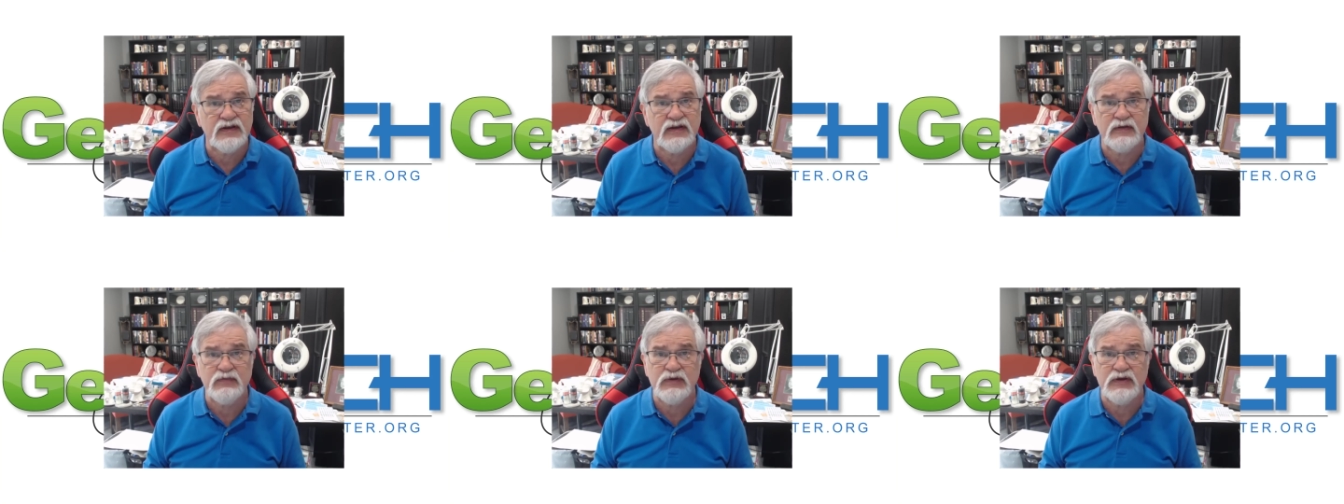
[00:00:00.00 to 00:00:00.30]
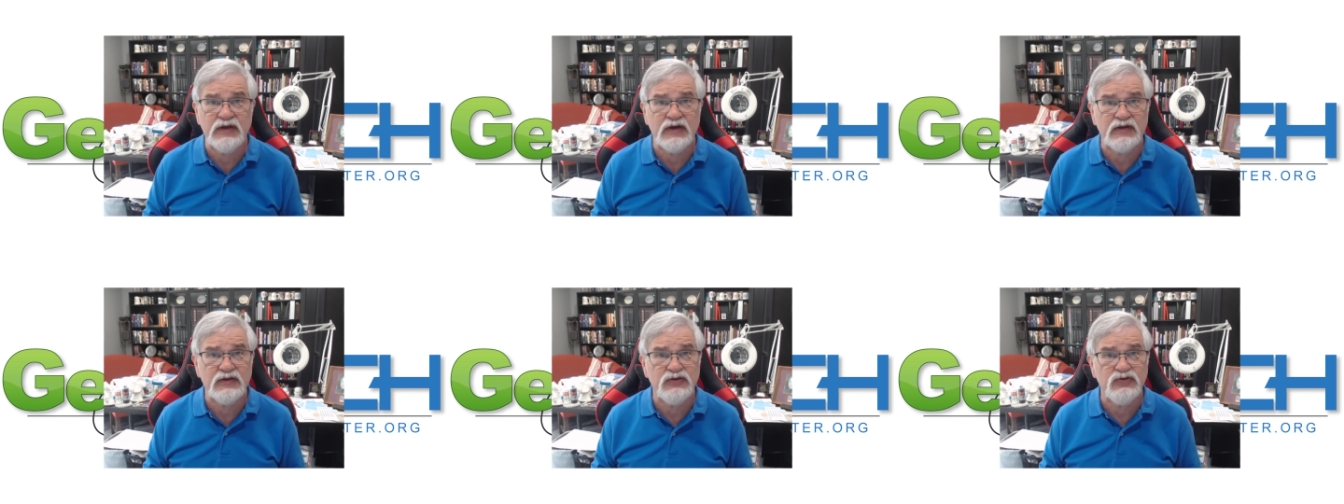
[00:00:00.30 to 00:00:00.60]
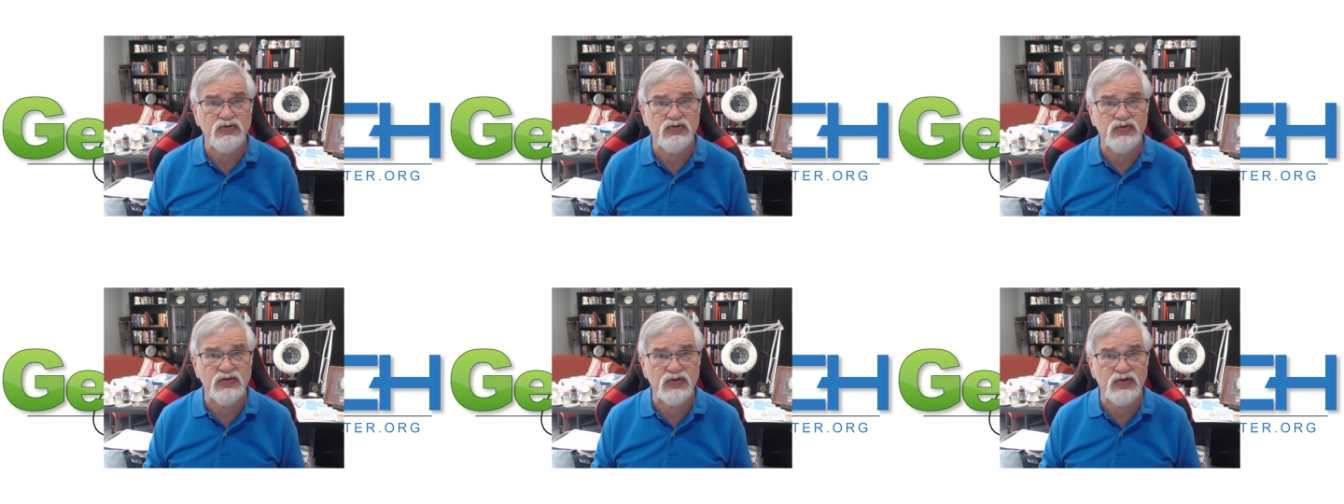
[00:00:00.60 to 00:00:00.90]
It can be done
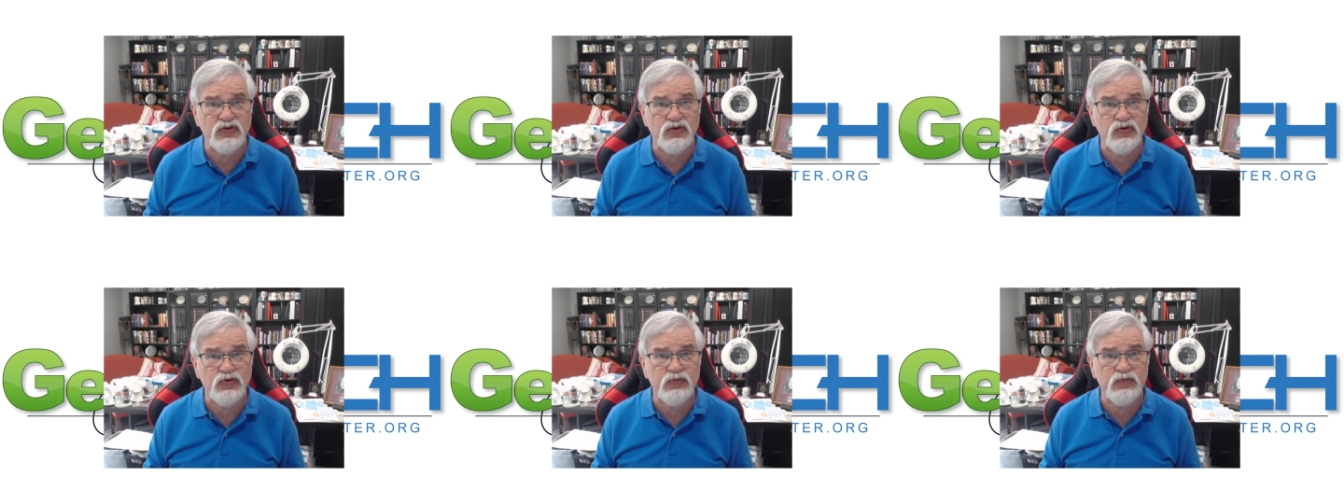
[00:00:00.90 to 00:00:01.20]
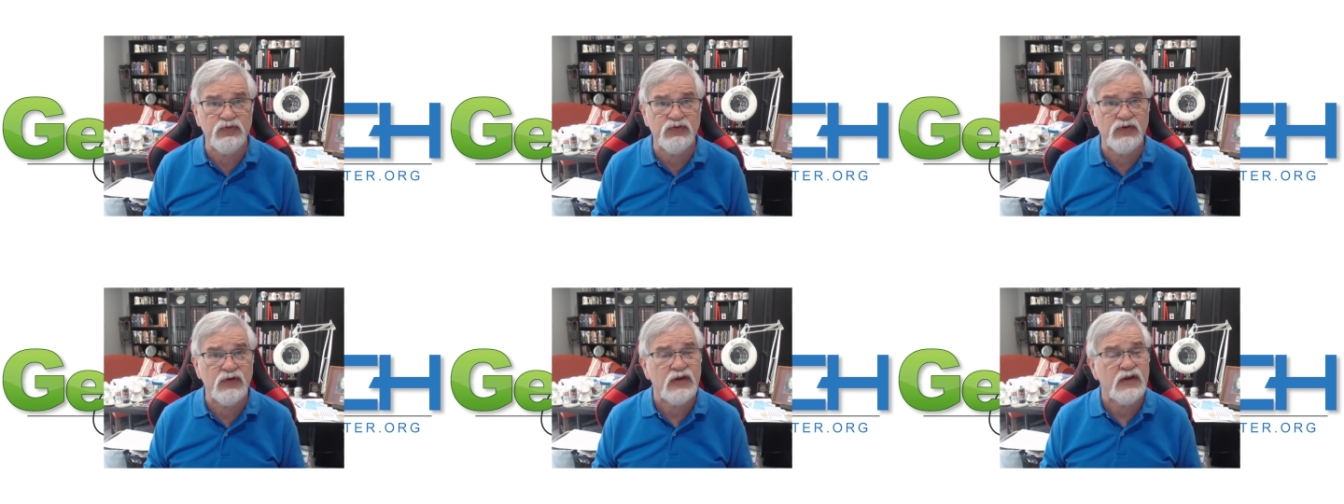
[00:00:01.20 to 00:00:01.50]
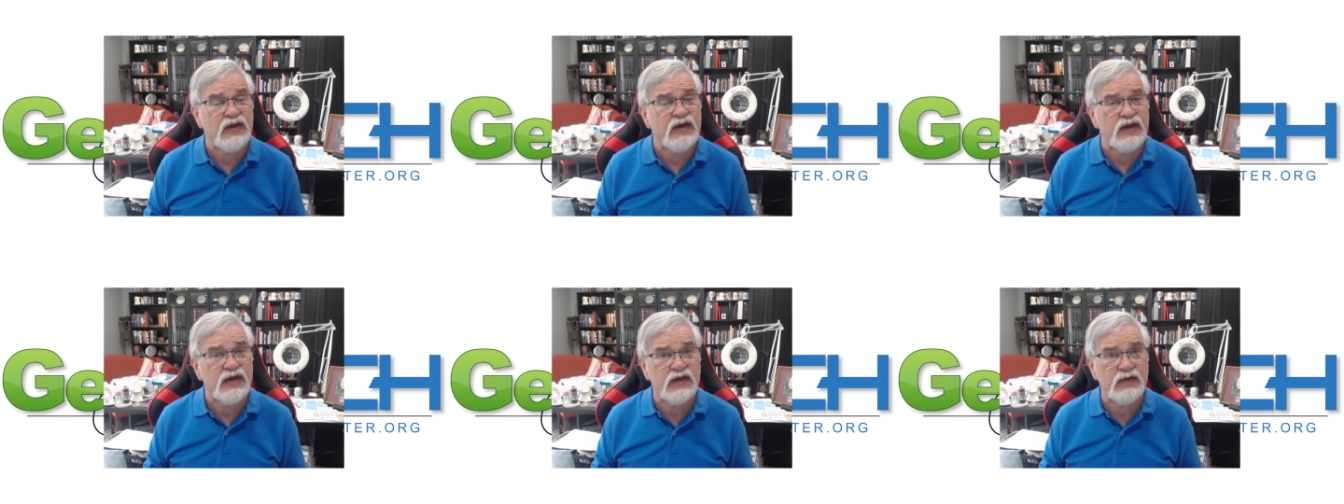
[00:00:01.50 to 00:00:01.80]
using loops.
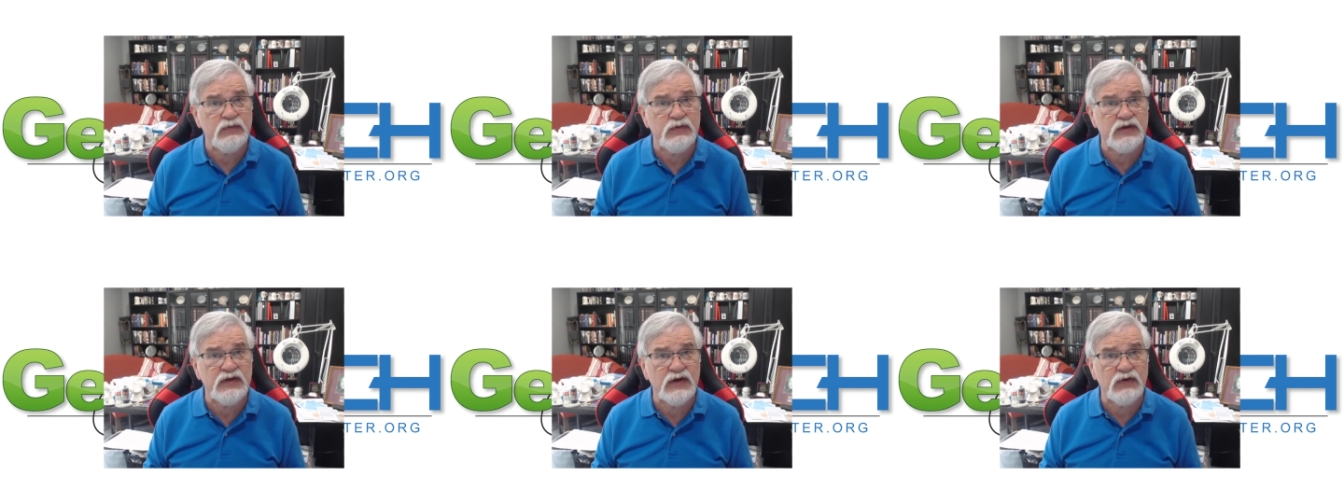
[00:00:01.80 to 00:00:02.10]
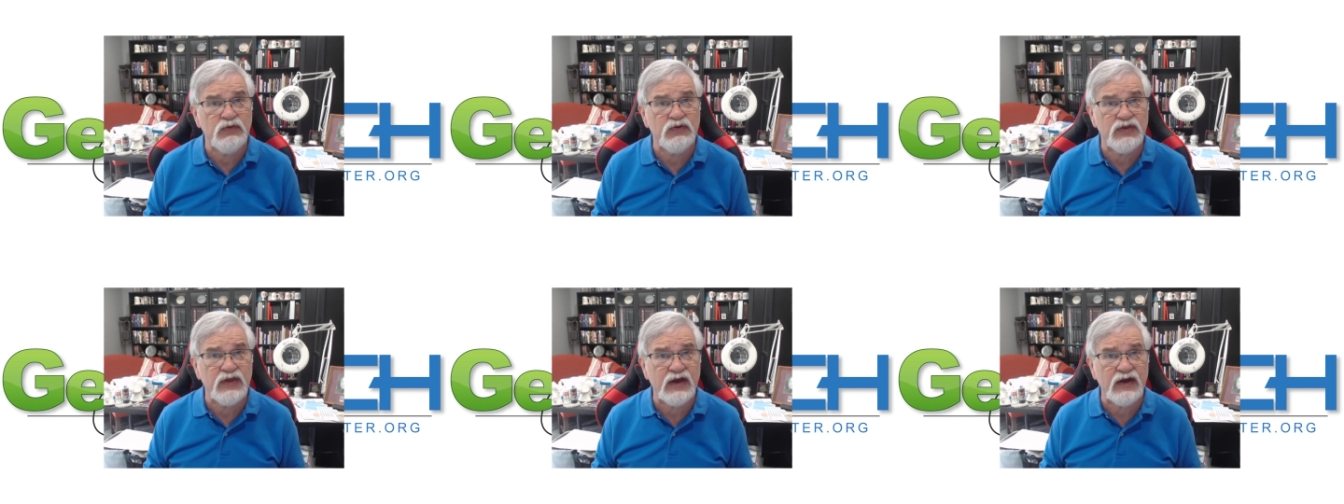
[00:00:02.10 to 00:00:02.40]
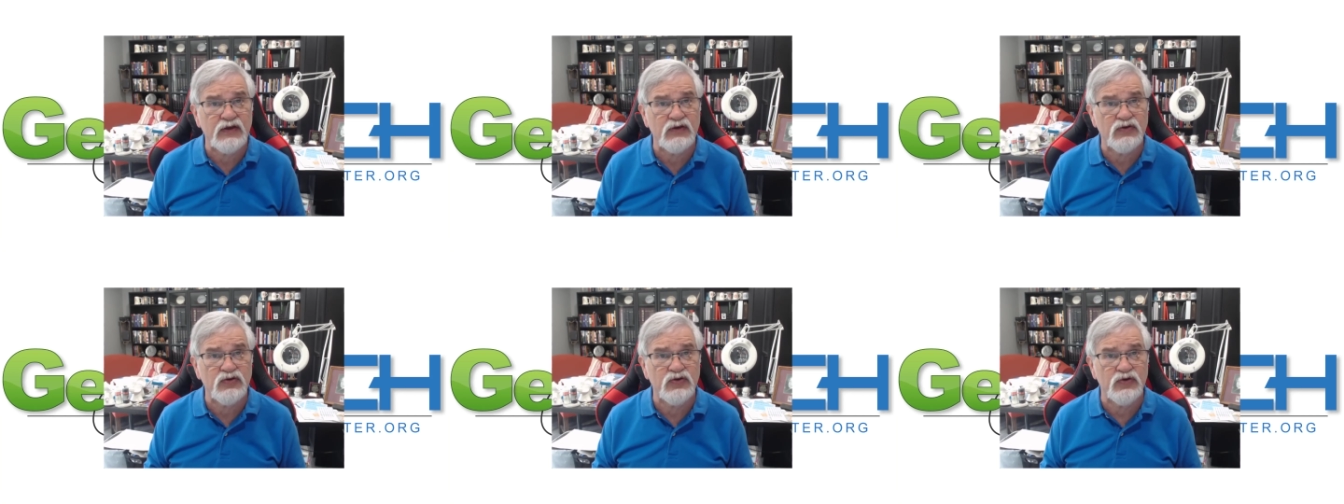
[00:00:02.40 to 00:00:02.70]
It can be done
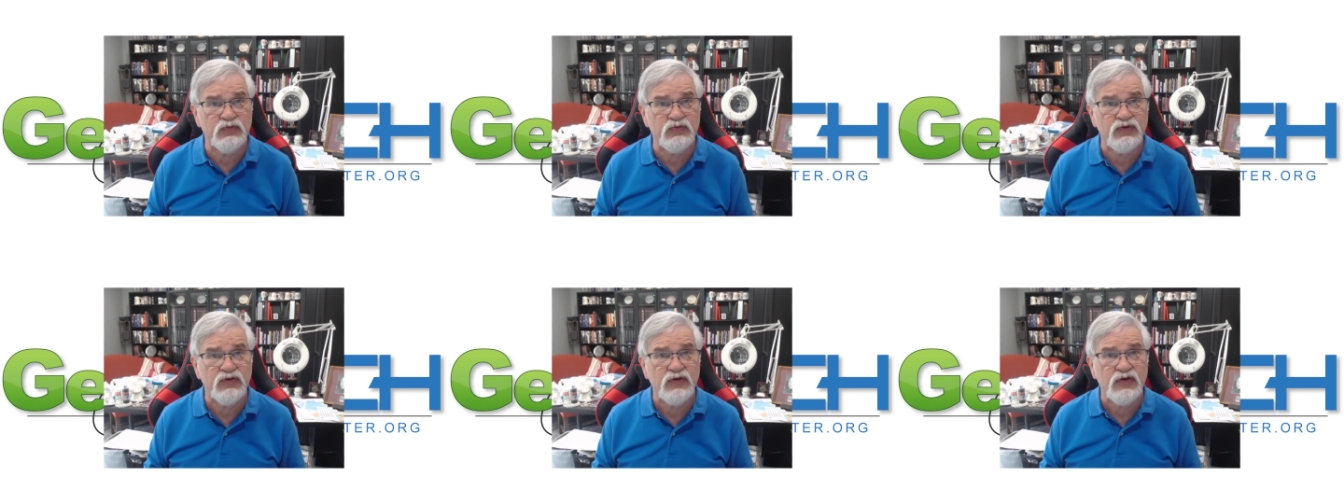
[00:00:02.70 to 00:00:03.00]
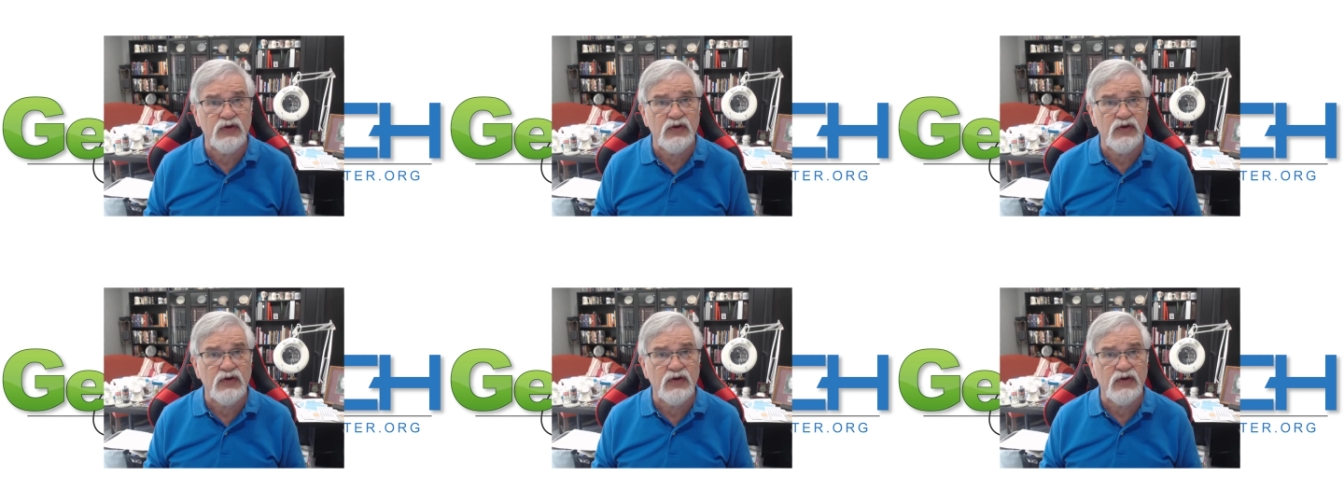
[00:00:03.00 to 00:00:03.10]
without loops.